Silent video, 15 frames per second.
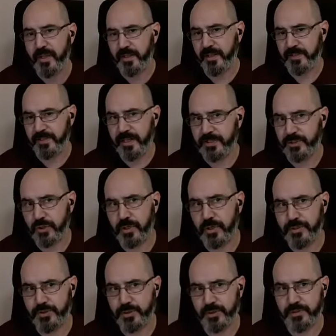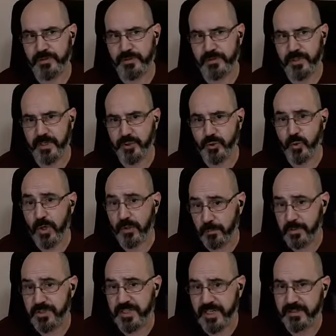then they charge us 12%
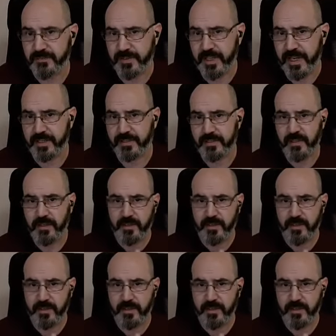for that.